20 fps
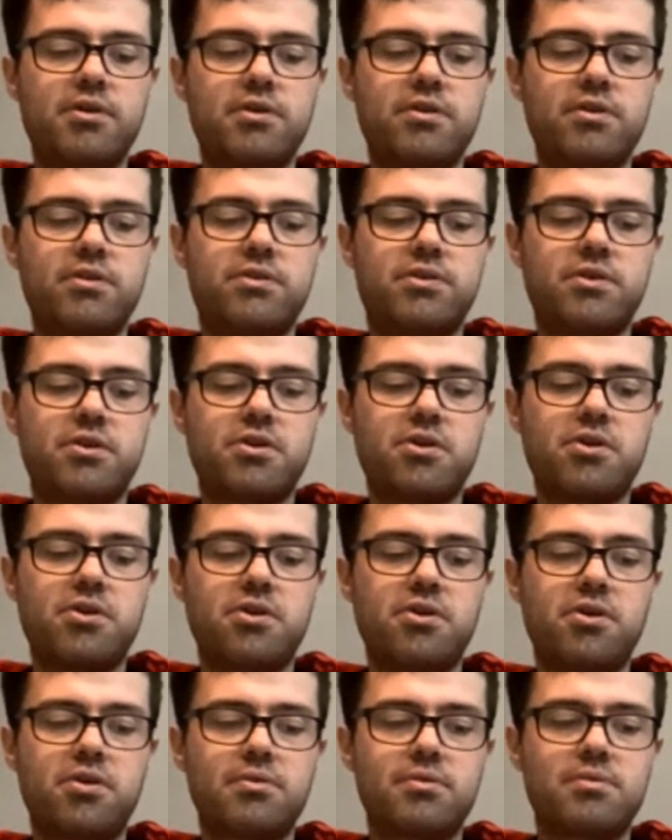
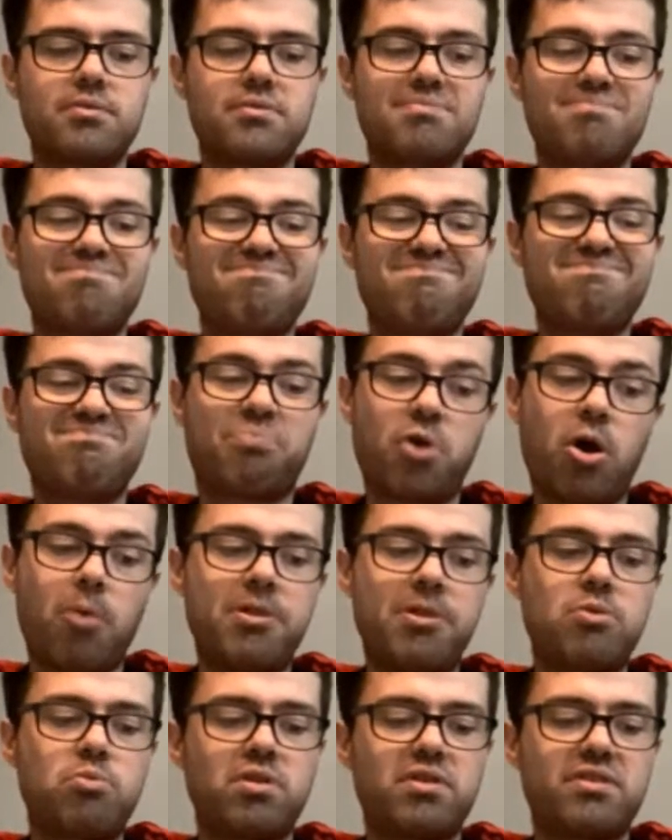So
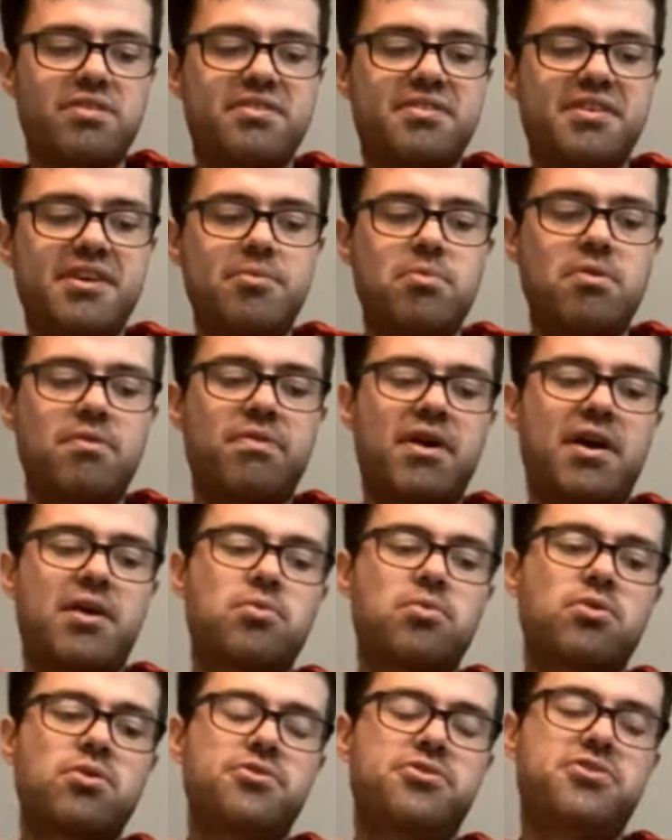probably will stick with that,
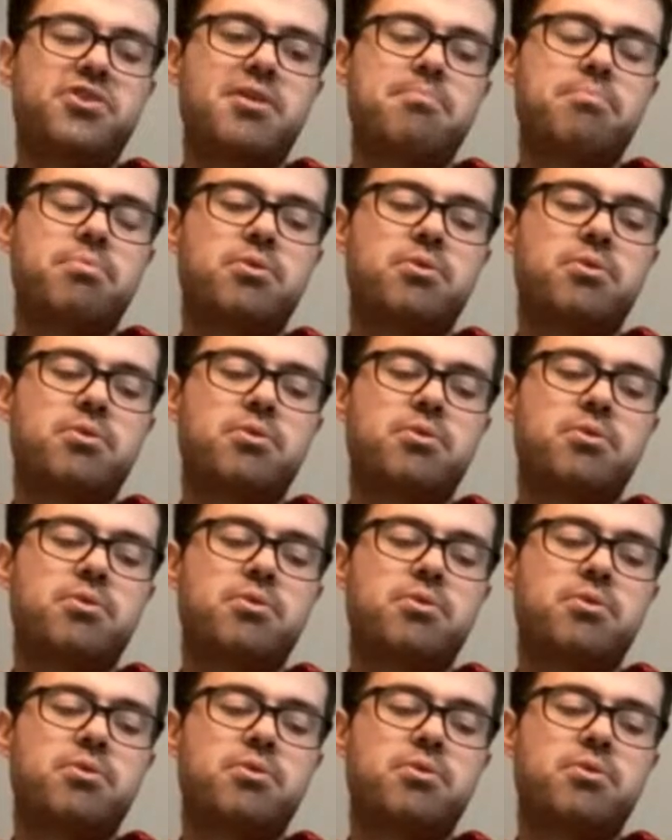won't it?